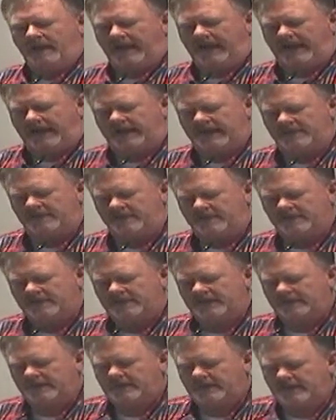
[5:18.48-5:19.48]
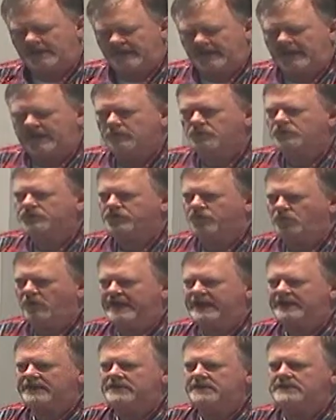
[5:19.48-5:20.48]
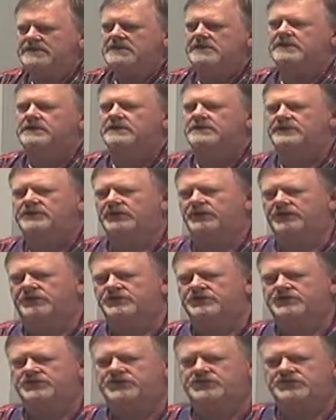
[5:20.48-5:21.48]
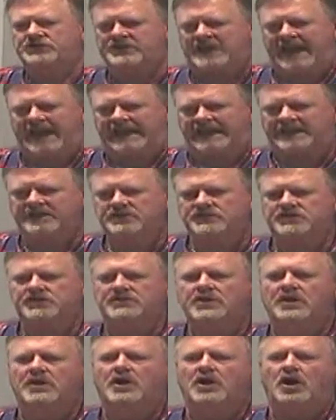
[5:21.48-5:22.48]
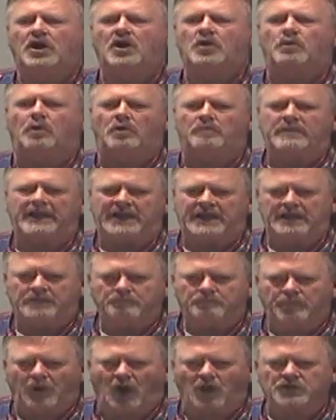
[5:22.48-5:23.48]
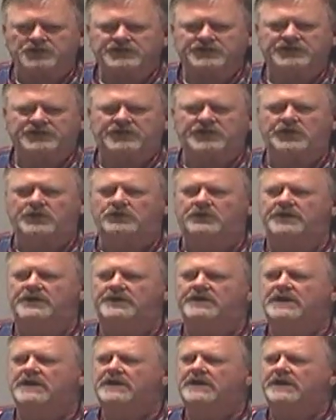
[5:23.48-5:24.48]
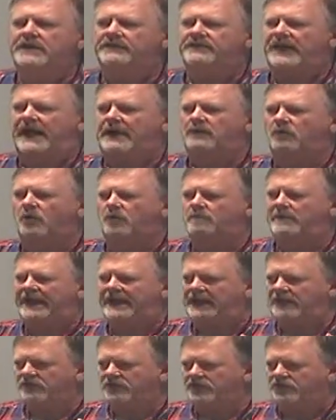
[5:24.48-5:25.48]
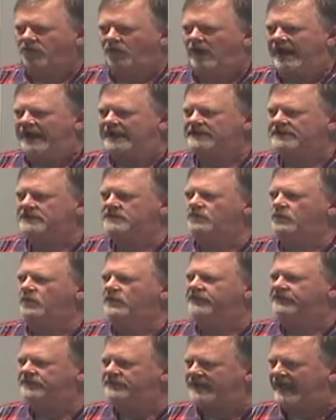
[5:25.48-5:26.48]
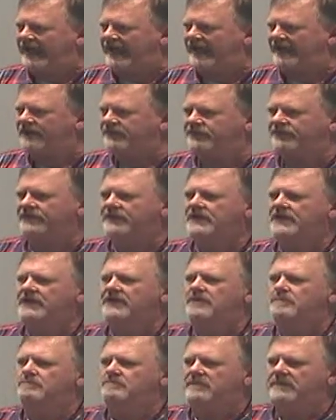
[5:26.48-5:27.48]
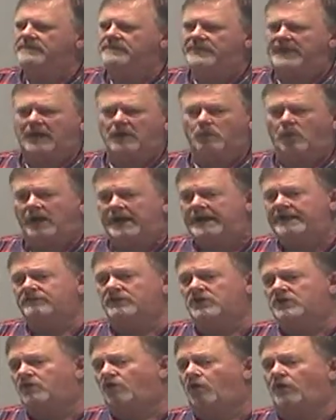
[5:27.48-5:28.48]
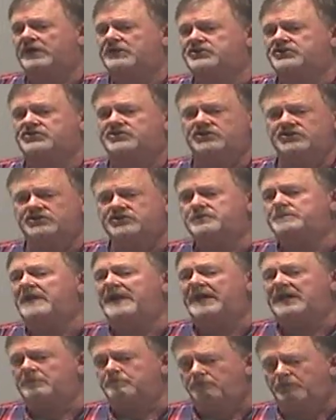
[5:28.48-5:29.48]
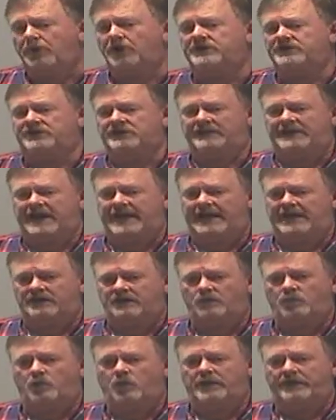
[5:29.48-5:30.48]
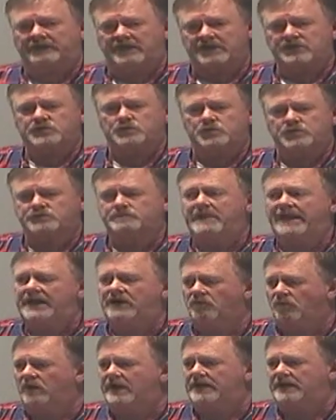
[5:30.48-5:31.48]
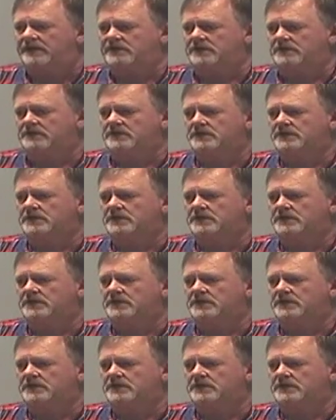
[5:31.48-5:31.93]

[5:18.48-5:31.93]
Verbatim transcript: and it was written to the saints who were being persecuted, they were being threatened with death. There were even Christians being put to death when this was being written.